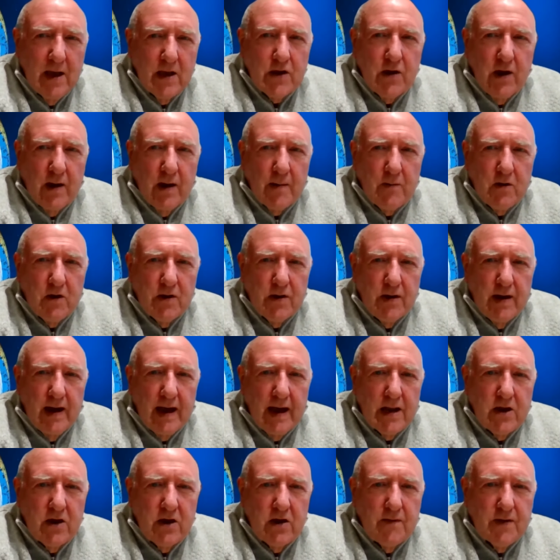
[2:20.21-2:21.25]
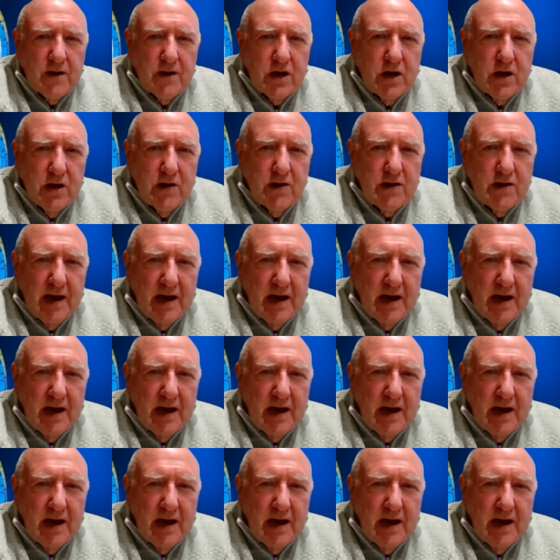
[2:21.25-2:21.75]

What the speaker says: So I'm going to hand over to you